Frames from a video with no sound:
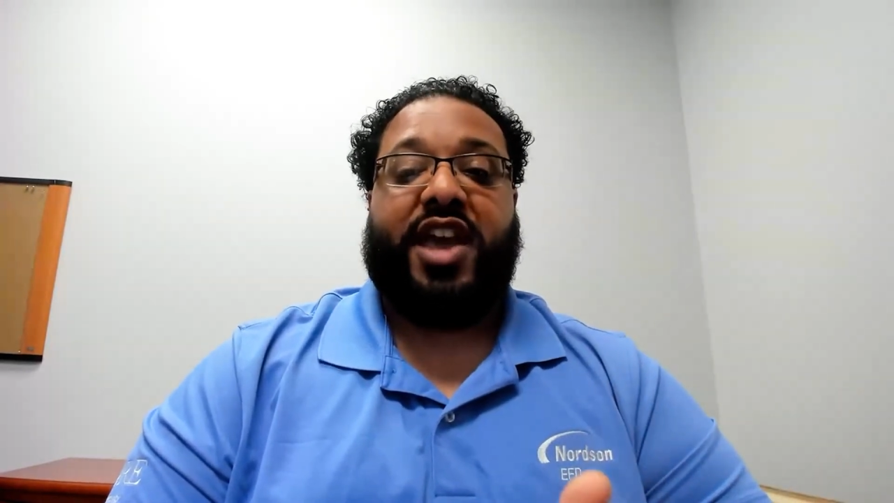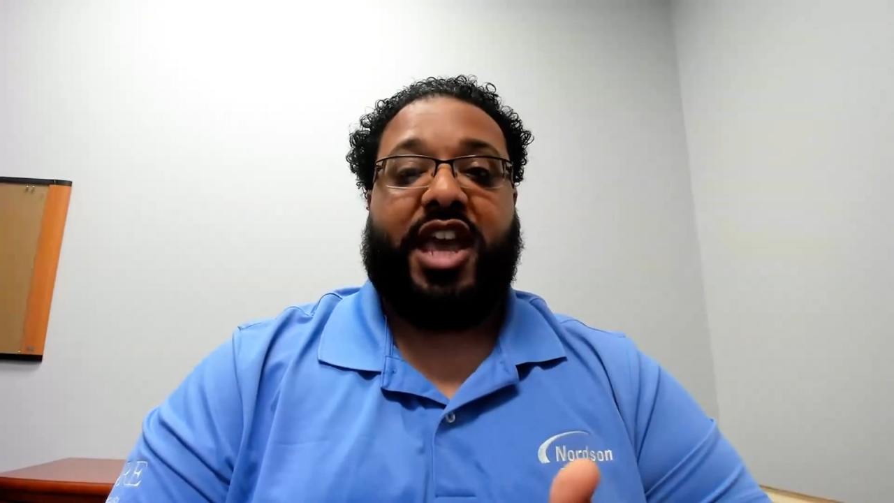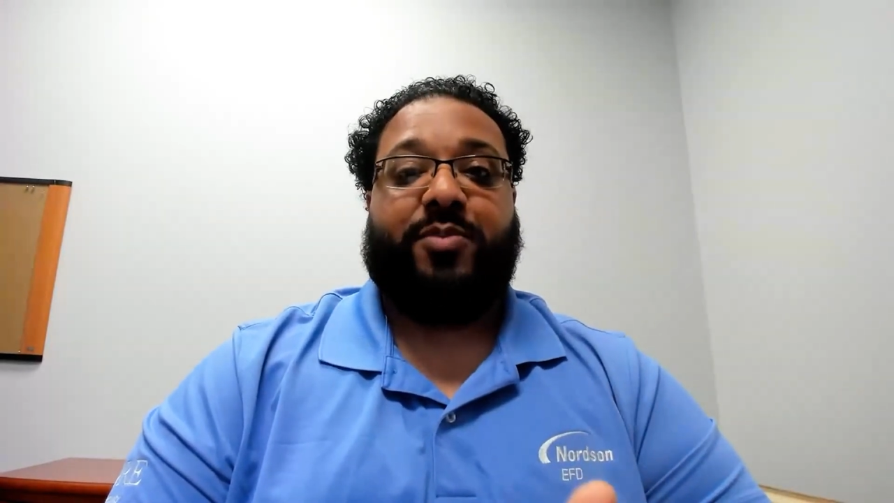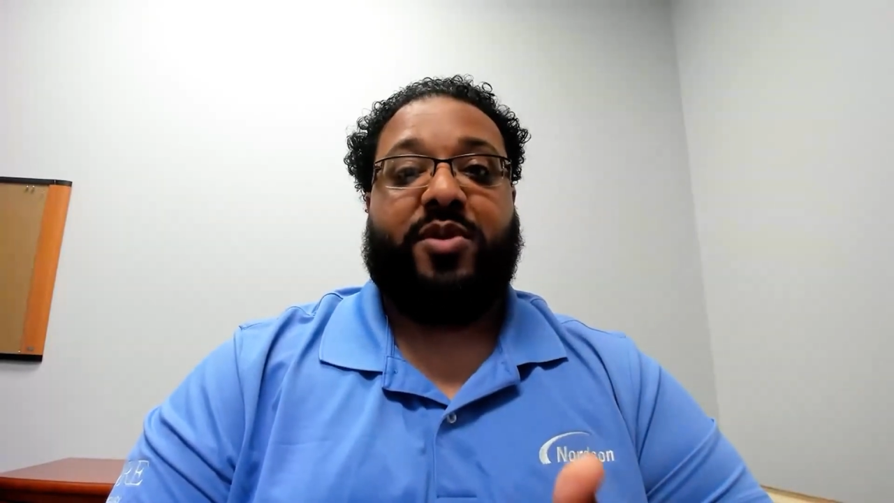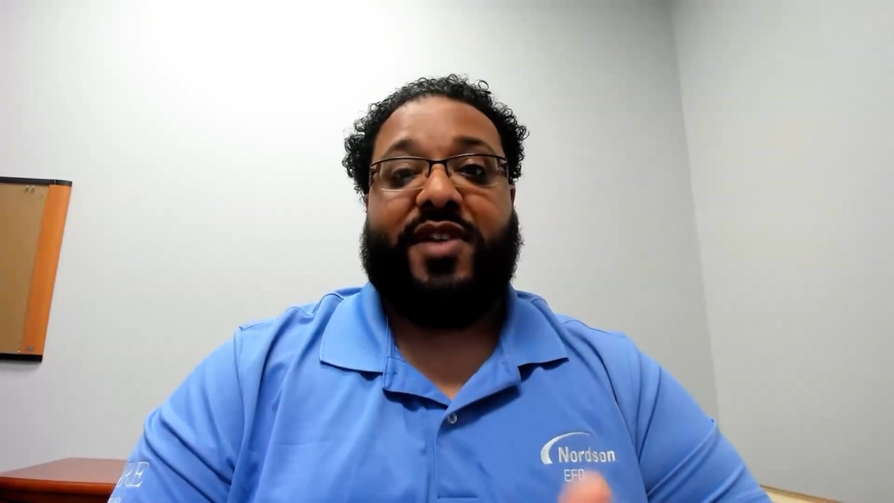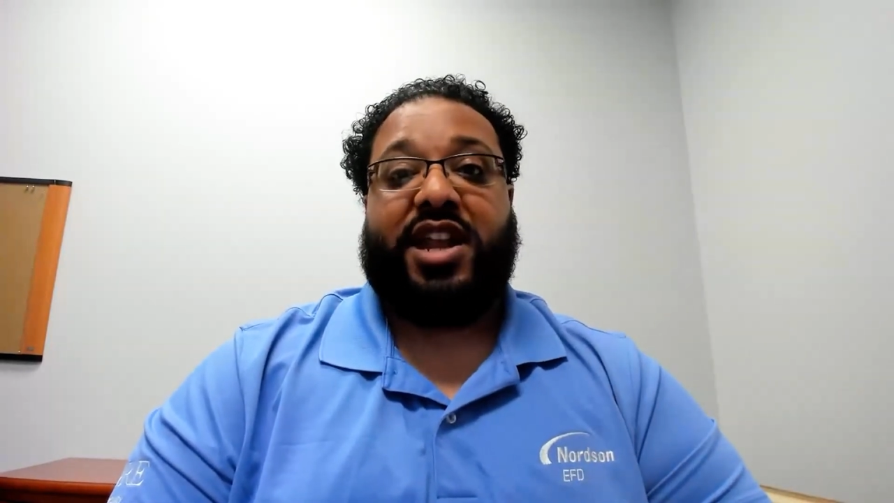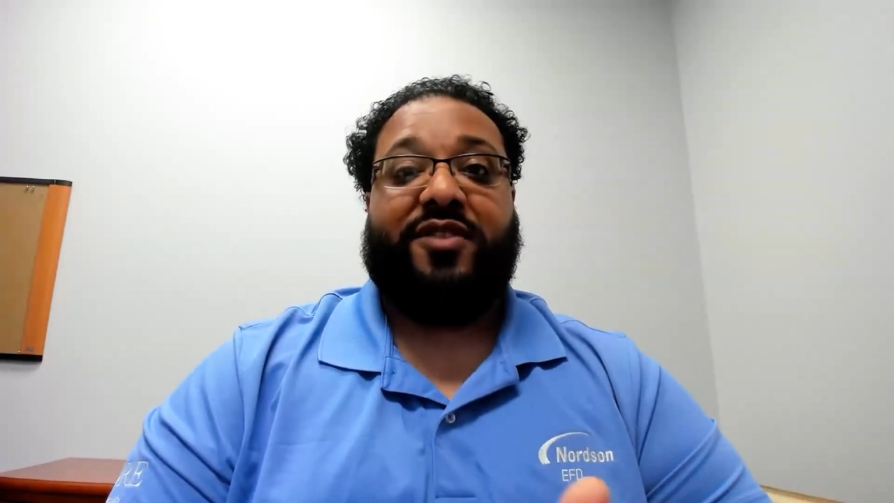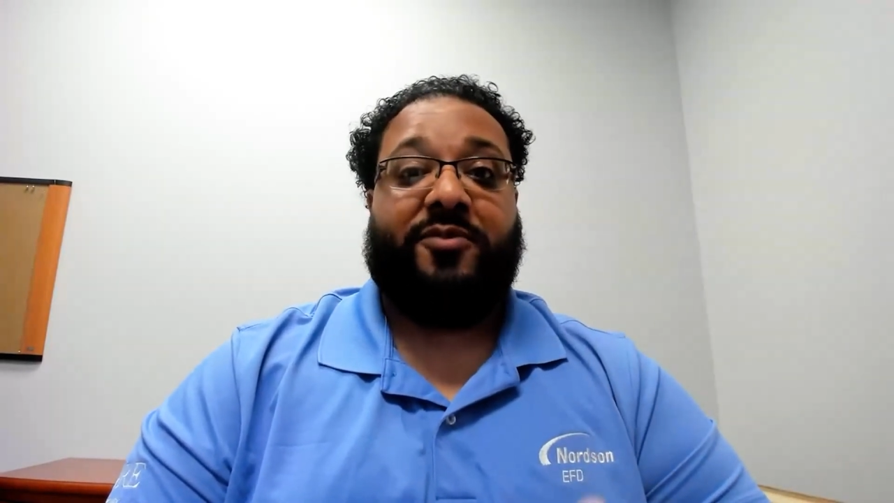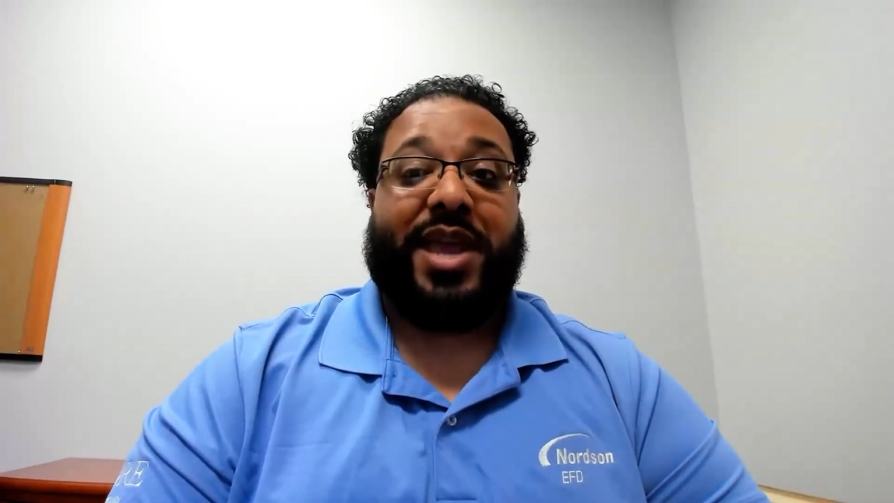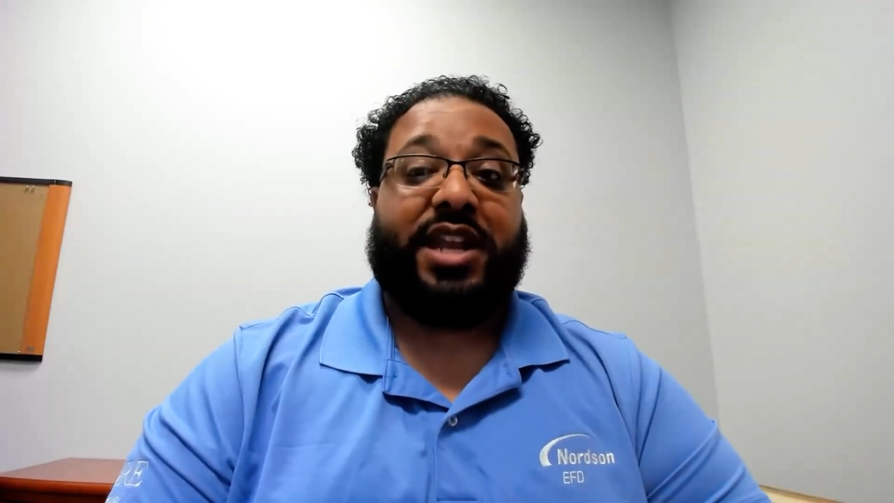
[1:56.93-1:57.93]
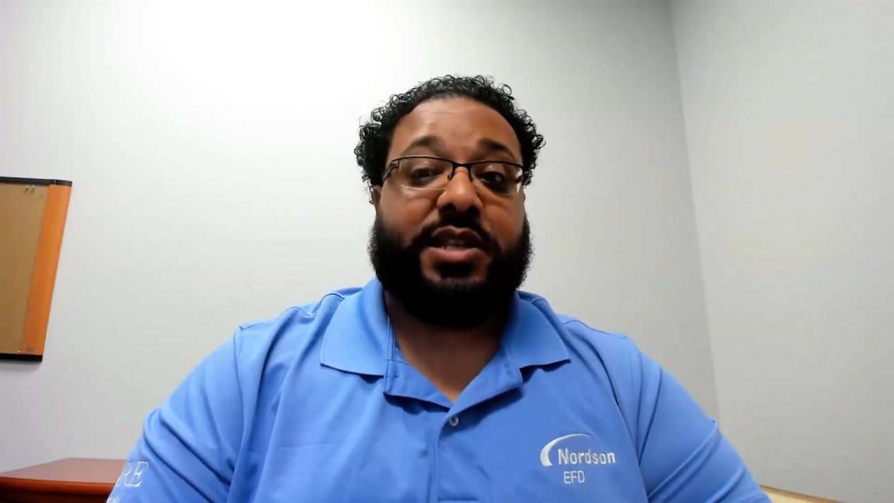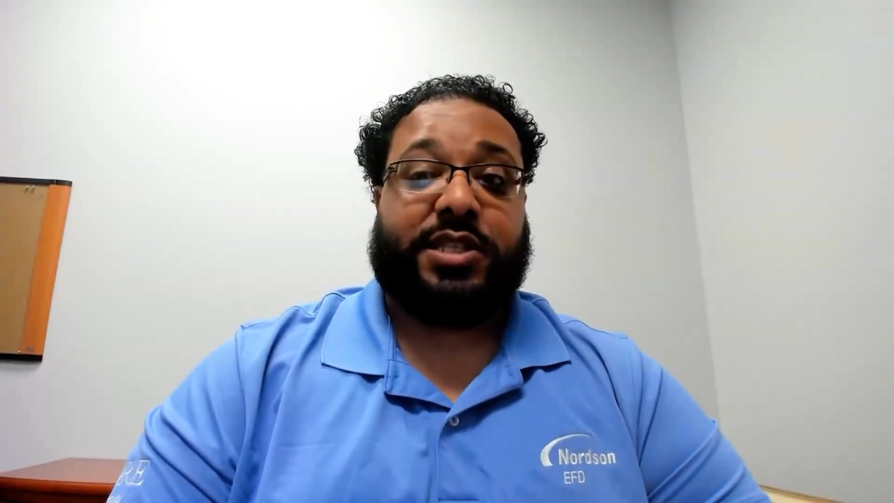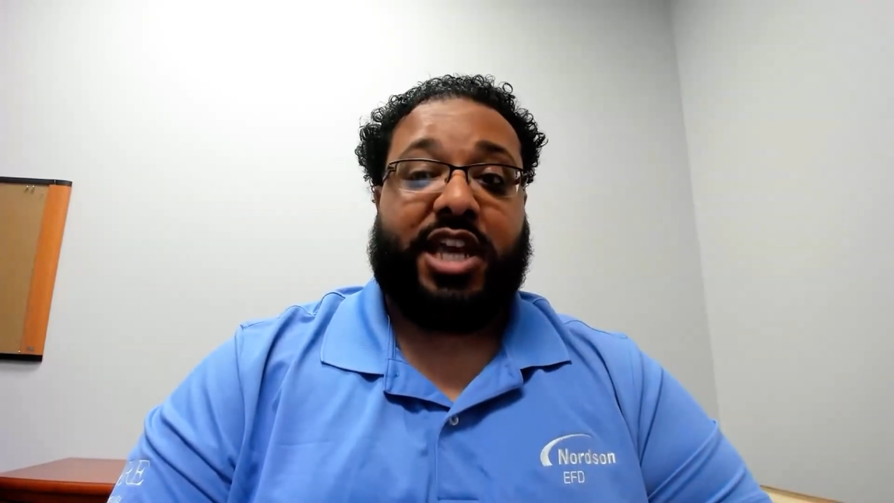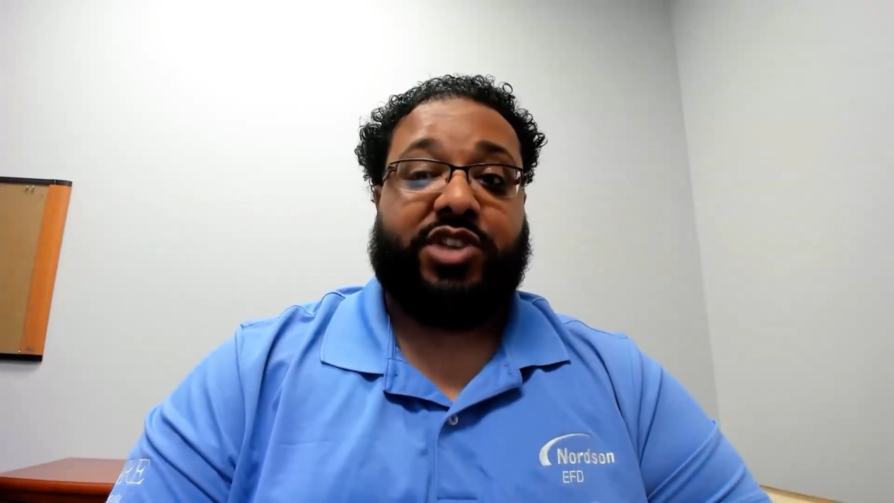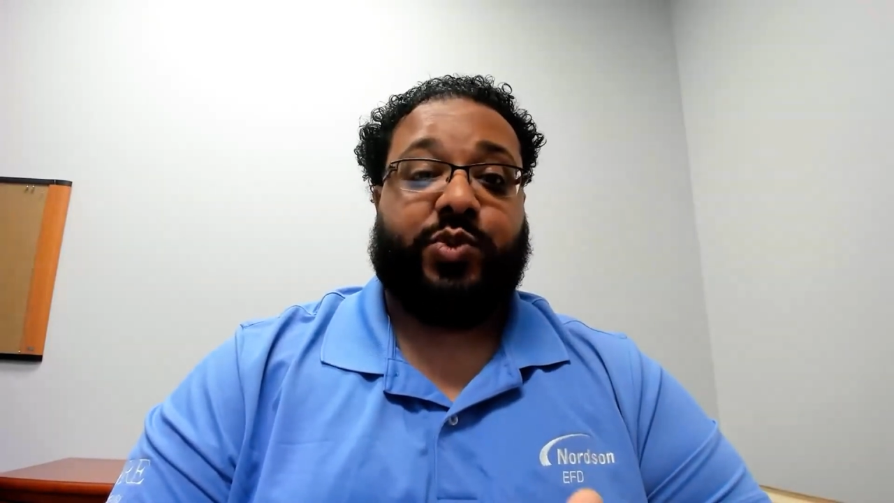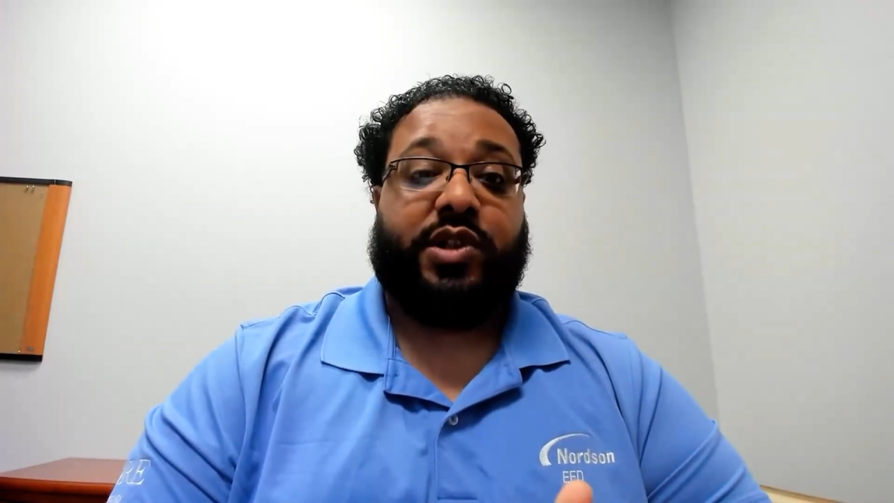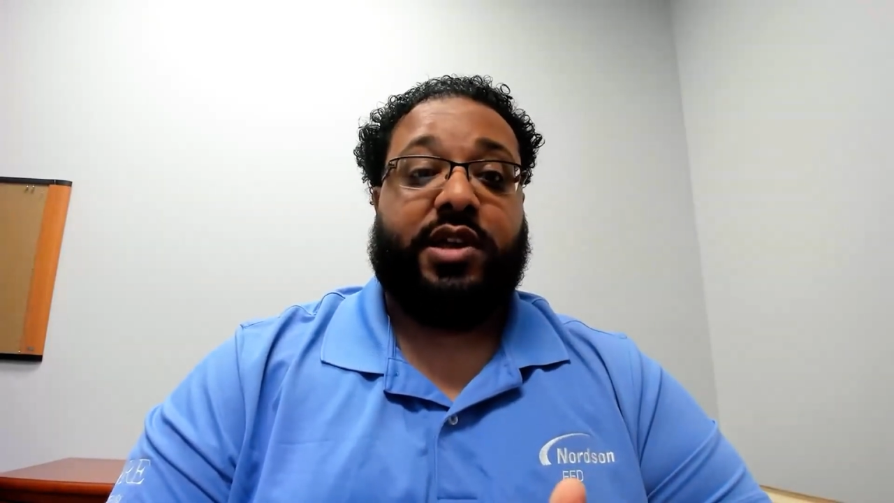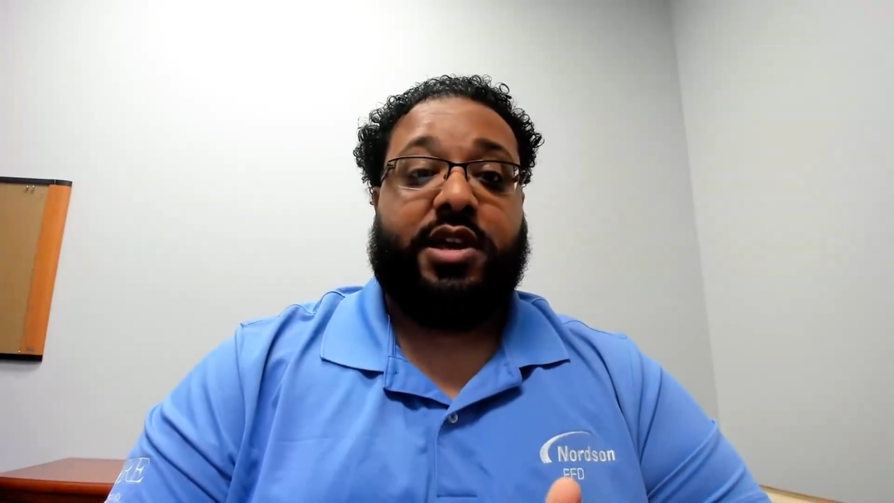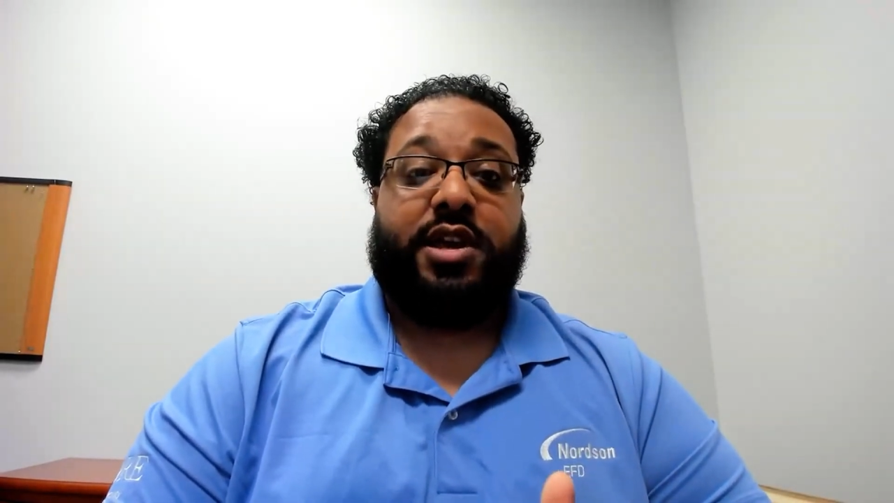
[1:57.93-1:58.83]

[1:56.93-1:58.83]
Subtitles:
a preventive maintenance schedule.